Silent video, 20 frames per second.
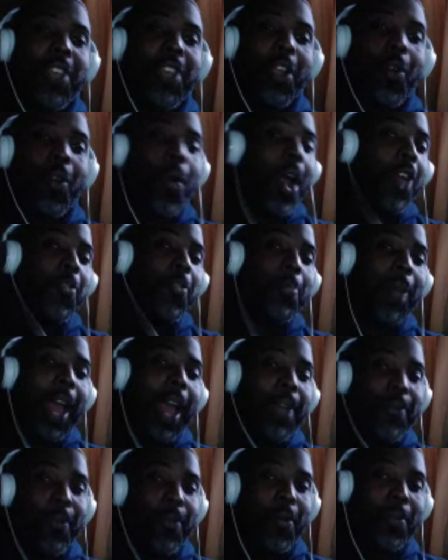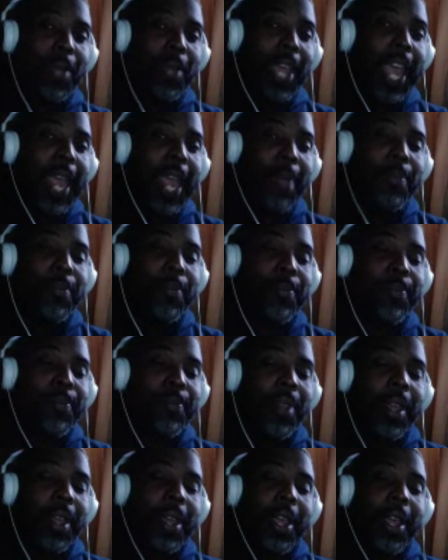a cross-platform game.
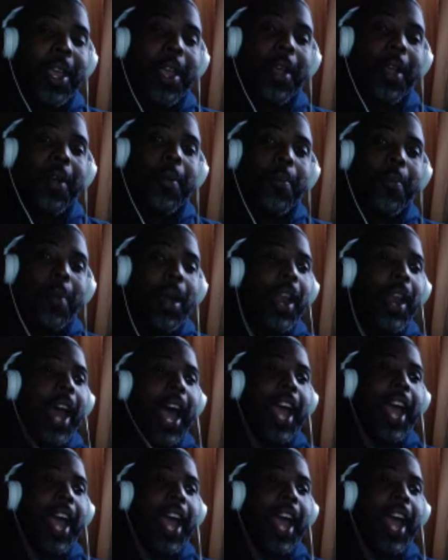But